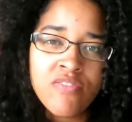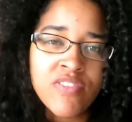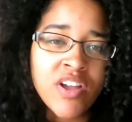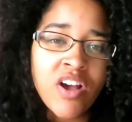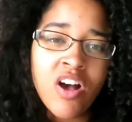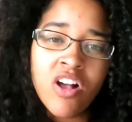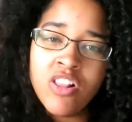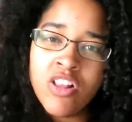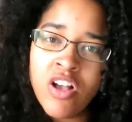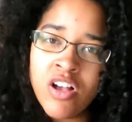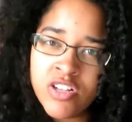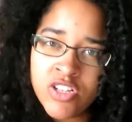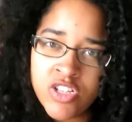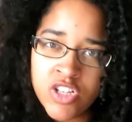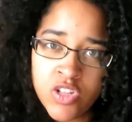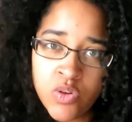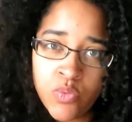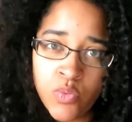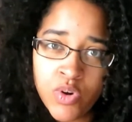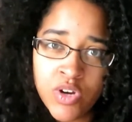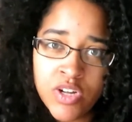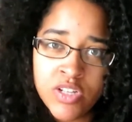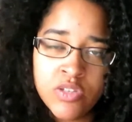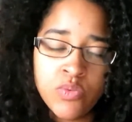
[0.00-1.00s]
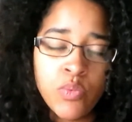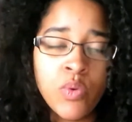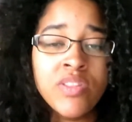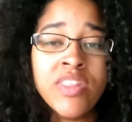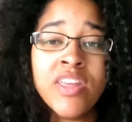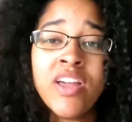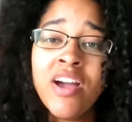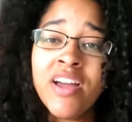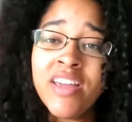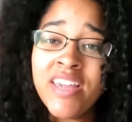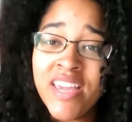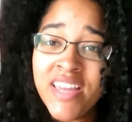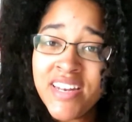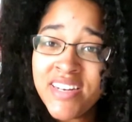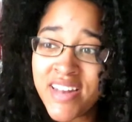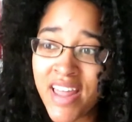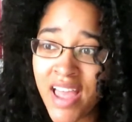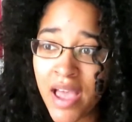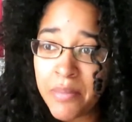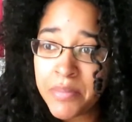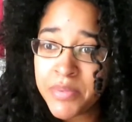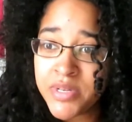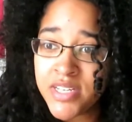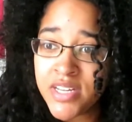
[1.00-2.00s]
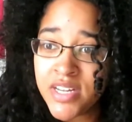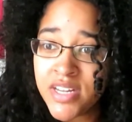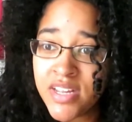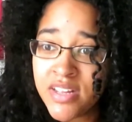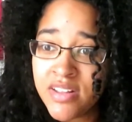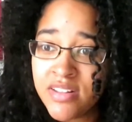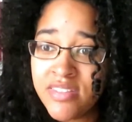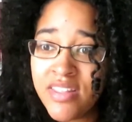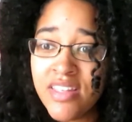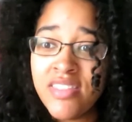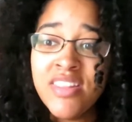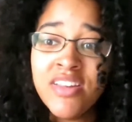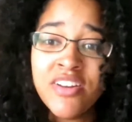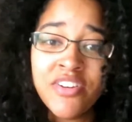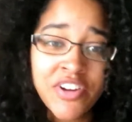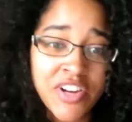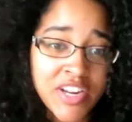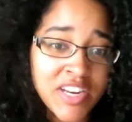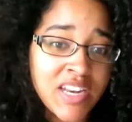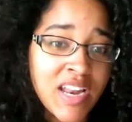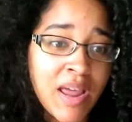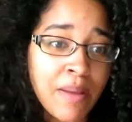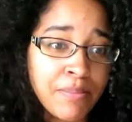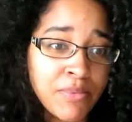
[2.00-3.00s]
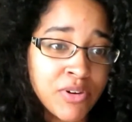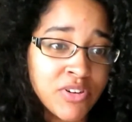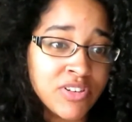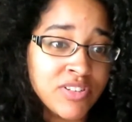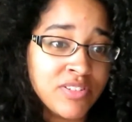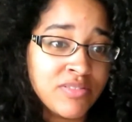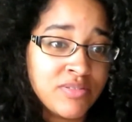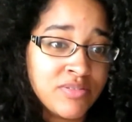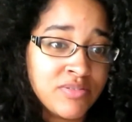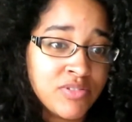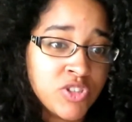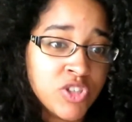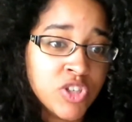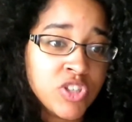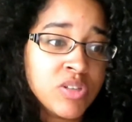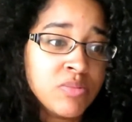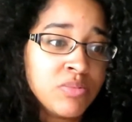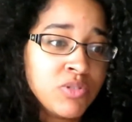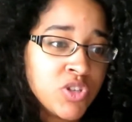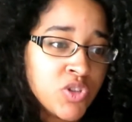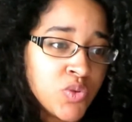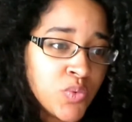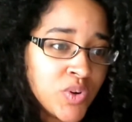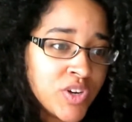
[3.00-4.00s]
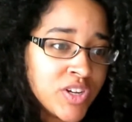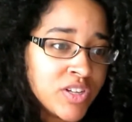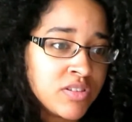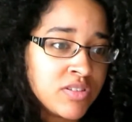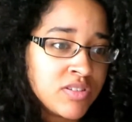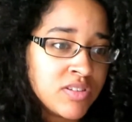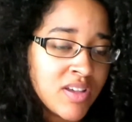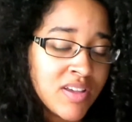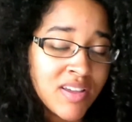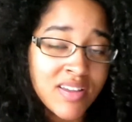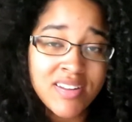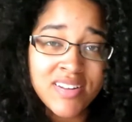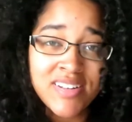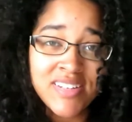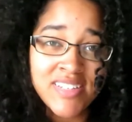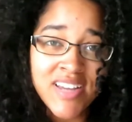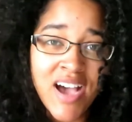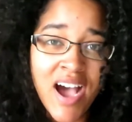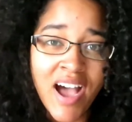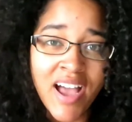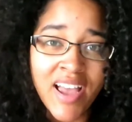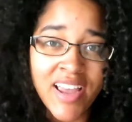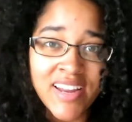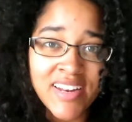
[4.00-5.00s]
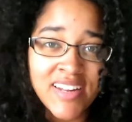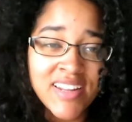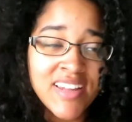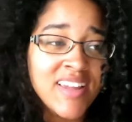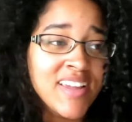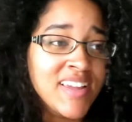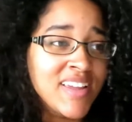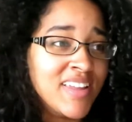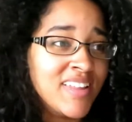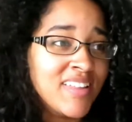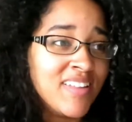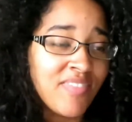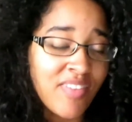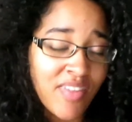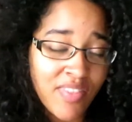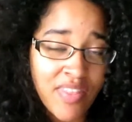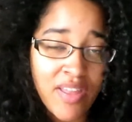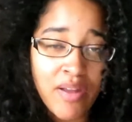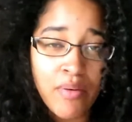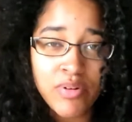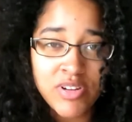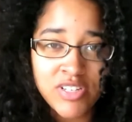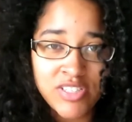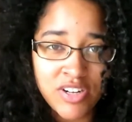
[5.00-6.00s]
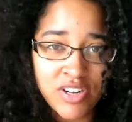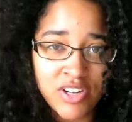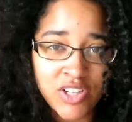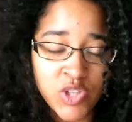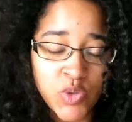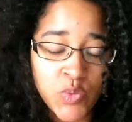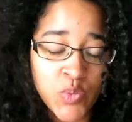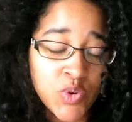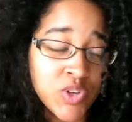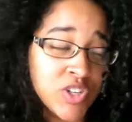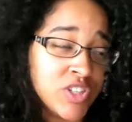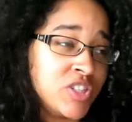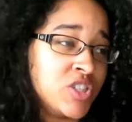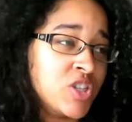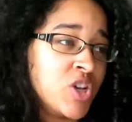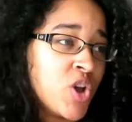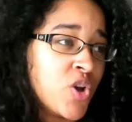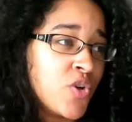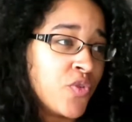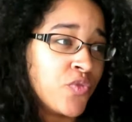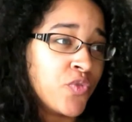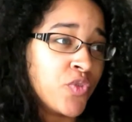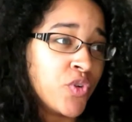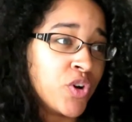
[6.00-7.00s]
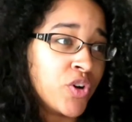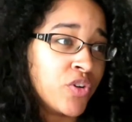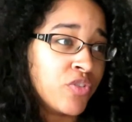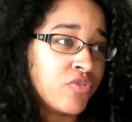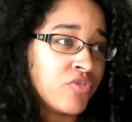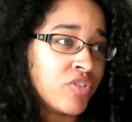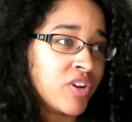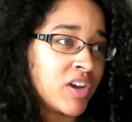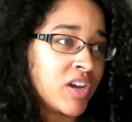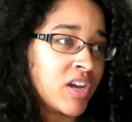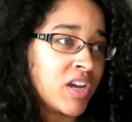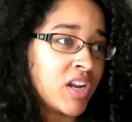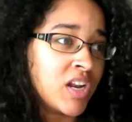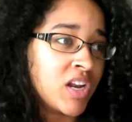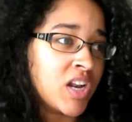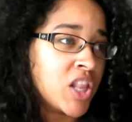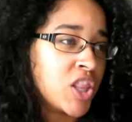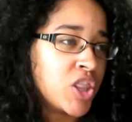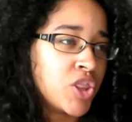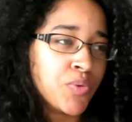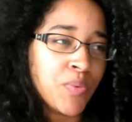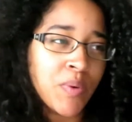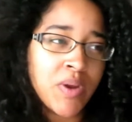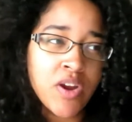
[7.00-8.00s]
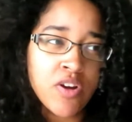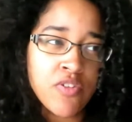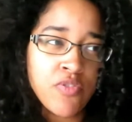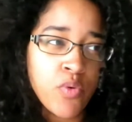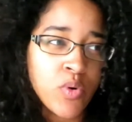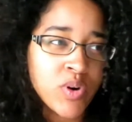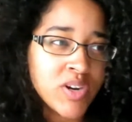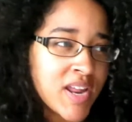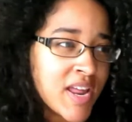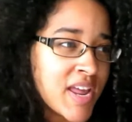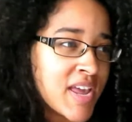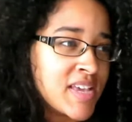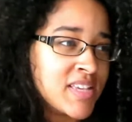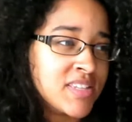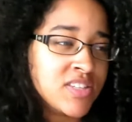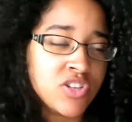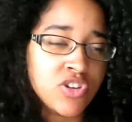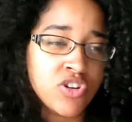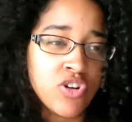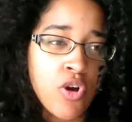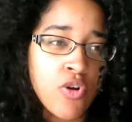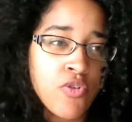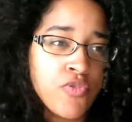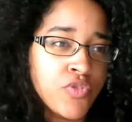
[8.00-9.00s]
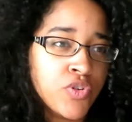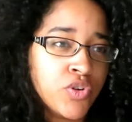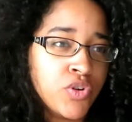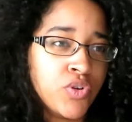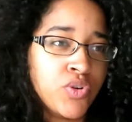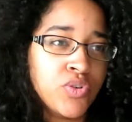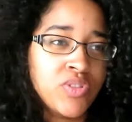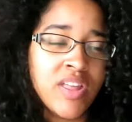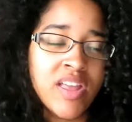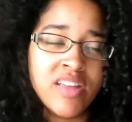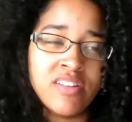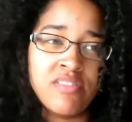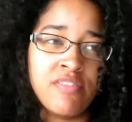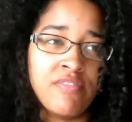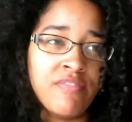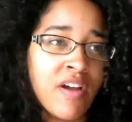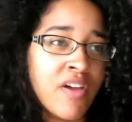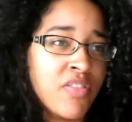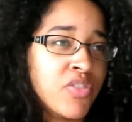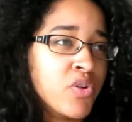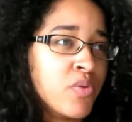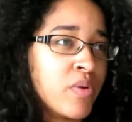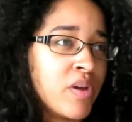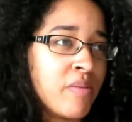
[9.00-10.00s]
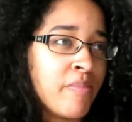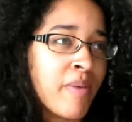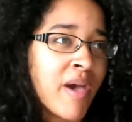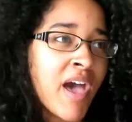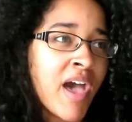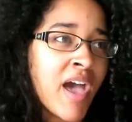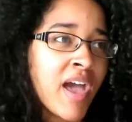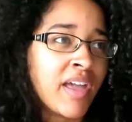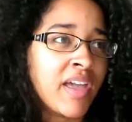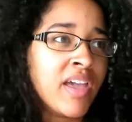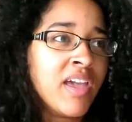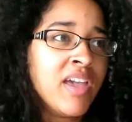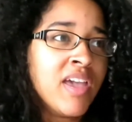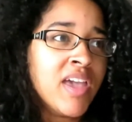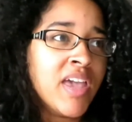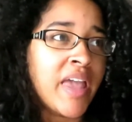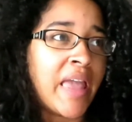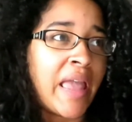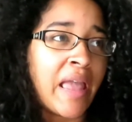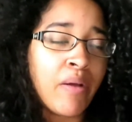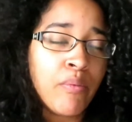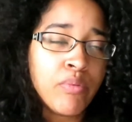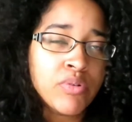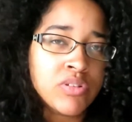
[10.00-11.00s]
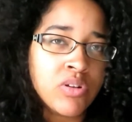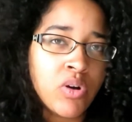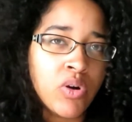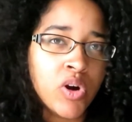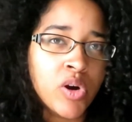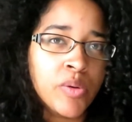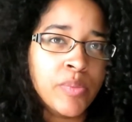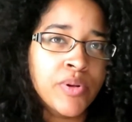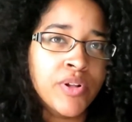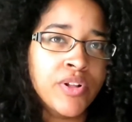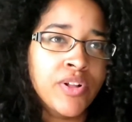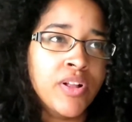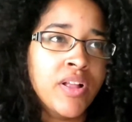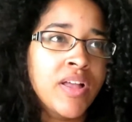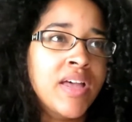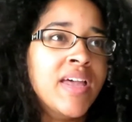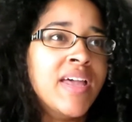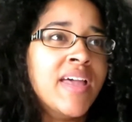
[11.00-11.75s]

They got lost in the woods. Well, they got kidnapped, then their kidnapper took them to the woods, died, and then they were stuck in the woods for freaking 3 or 4 days, no food, they had to find their way back, it was horrible.